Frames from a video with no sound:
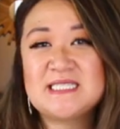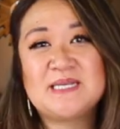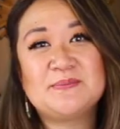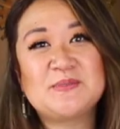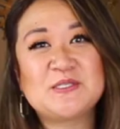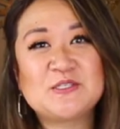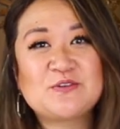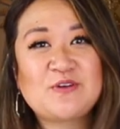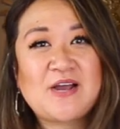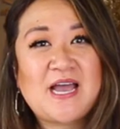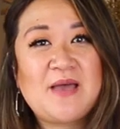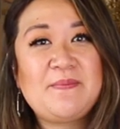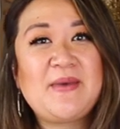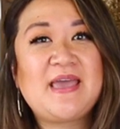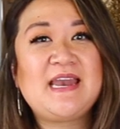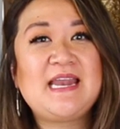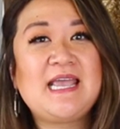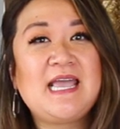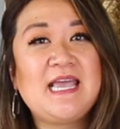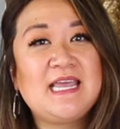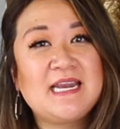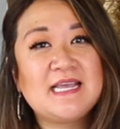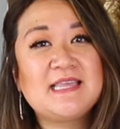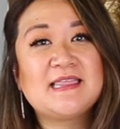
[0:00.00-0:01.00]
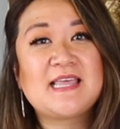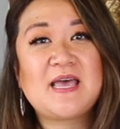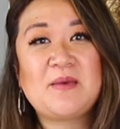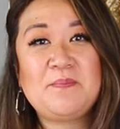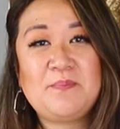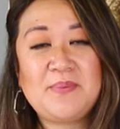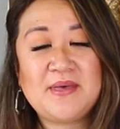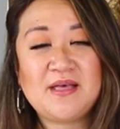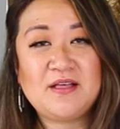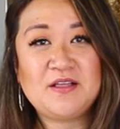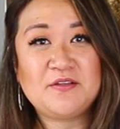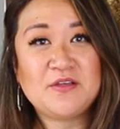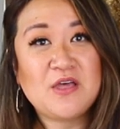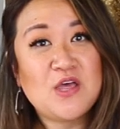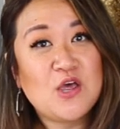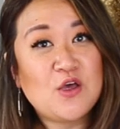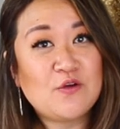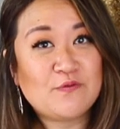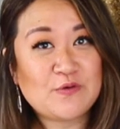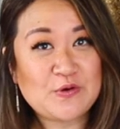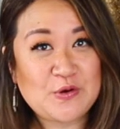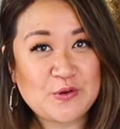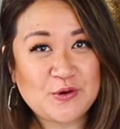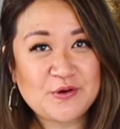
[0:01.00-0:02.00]
subscribe and hitting that bell
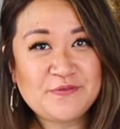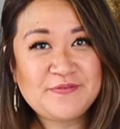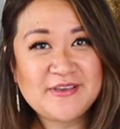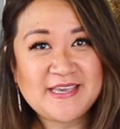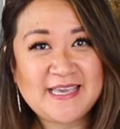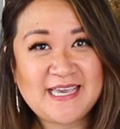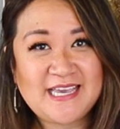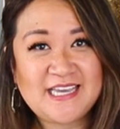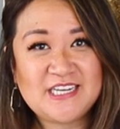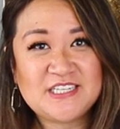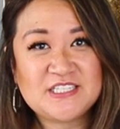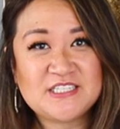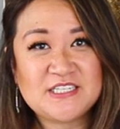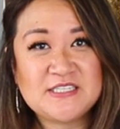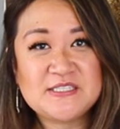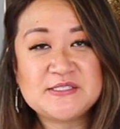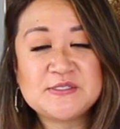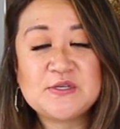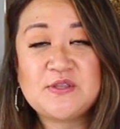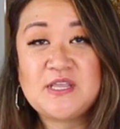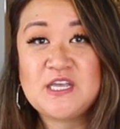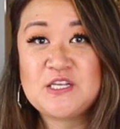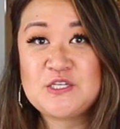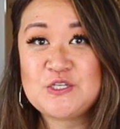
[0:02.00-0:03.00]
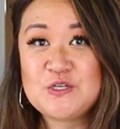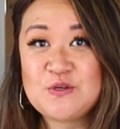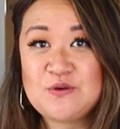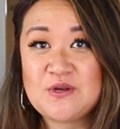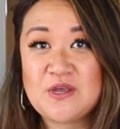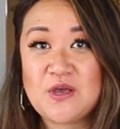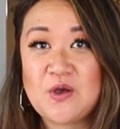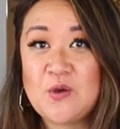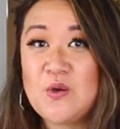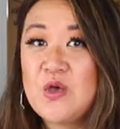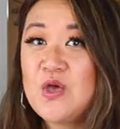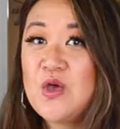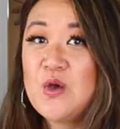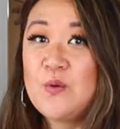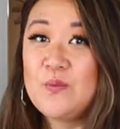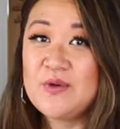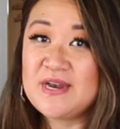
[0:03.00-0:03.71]
for notifications so that you know